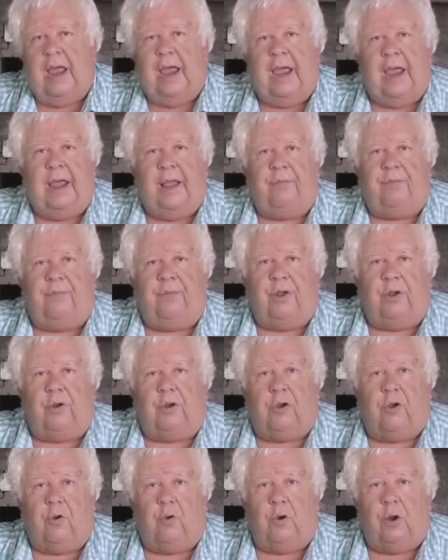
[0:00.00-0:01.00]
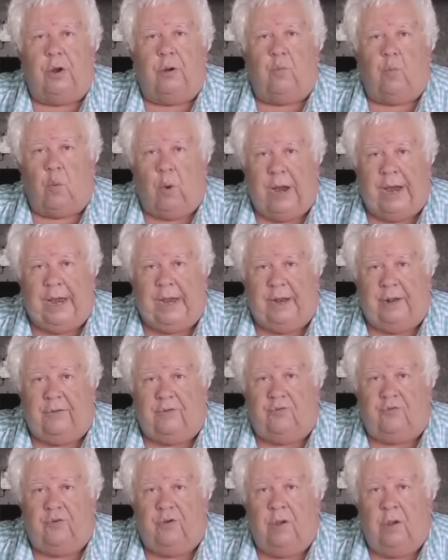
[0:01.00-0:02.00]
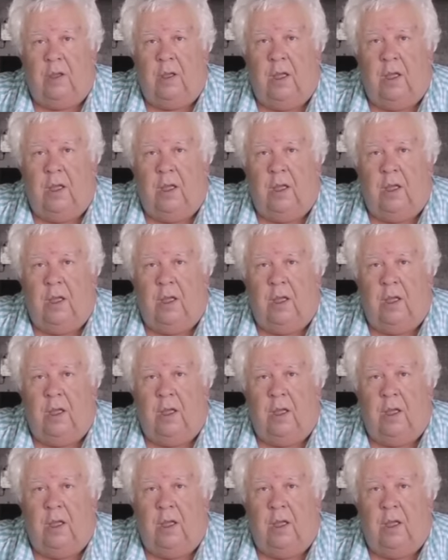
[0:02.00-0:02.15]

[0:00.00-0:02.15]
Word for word: and their current range